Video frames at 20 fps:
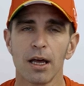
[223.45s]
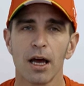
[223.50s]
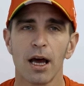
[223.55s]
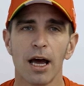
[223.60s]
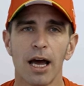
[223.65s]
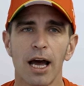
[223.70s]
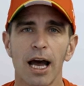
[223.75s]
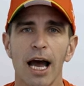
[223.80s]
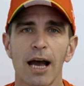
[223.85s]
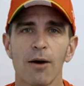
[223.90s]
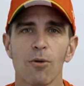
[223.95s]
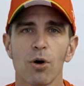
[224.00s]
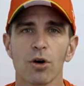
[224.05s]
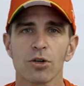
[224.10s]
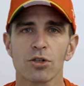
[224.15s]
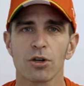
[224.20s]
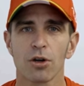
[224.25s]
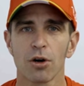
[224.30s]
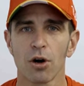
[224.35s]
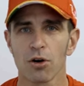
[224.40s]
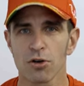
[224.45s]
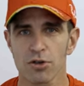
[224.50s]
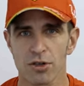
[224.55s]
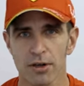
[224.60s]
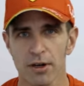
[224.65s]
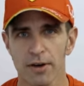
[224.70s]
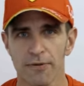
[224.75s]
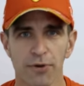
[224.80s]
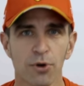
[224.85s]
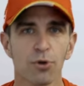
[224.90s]
I was close
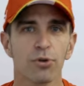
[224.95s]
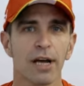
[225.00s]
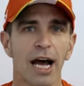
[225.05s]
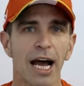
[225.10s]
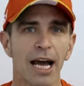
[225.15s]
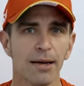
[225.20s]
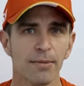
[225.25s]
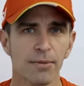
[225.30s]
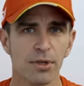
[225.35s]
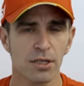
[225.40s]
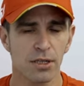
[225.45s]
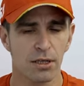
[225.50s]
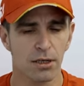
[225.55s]
a few times,